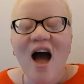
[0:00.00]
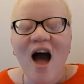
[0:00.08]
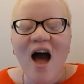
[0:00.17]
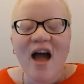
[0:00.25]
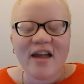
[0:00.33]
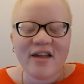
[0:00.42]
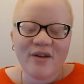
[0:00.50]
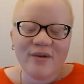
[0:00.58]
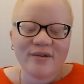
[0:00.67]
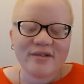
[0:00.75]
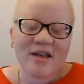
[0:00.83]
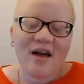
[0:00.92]
I
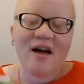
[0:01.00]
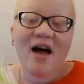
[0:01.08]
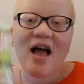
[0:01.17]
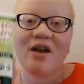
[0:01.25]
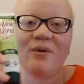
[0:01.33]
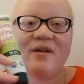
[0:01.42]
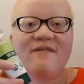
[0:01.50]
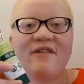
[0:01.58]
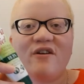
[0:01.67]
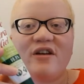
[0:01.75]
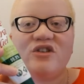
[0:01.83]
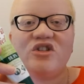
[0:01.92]
use aloe
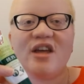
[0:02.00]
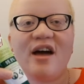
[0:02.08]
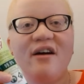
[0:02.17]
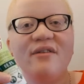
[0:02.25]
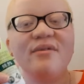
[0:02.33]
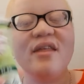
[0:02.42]
vera gel.